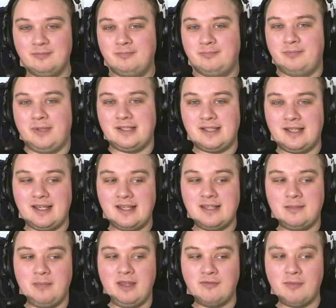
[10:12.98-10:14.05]
basically, it
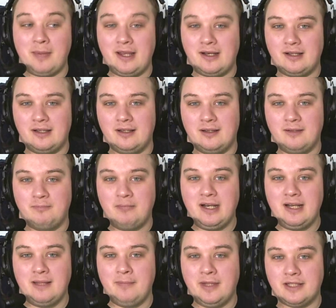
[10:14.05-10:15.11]
is a bit of a pain in
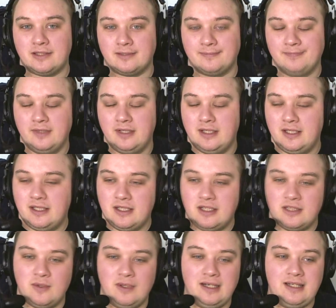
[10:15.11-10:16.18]
the butt.
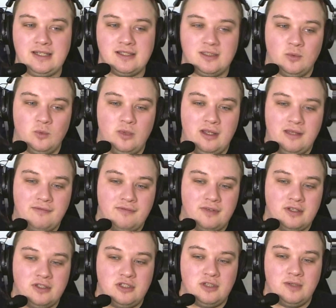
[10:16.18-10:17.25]
So at least
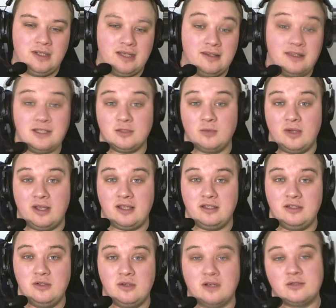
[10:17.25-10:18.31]
with doing it this way,
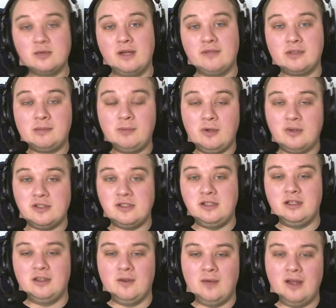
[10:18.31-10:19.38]
you guys will have the components, and you
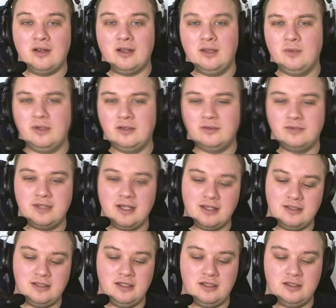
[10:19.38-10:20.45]
can go, okay, well,
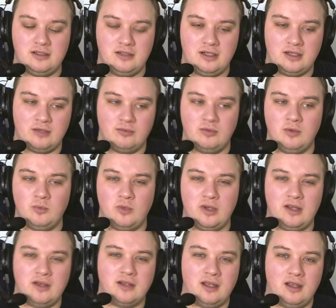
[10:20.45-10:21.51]
Dakr's done like a
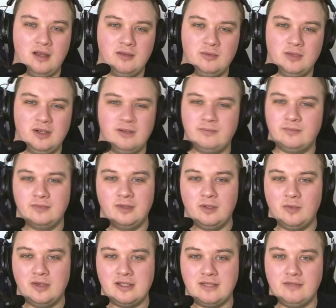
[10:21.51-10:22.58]
runway. Okay, I
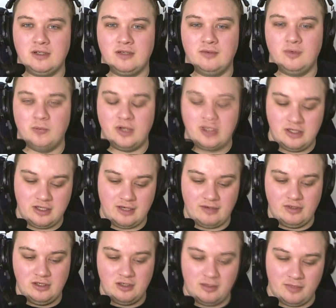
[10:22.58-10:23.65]
wanted to have a look at runway, and you can have
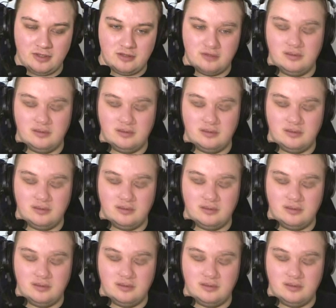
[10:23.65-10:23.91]
a look at my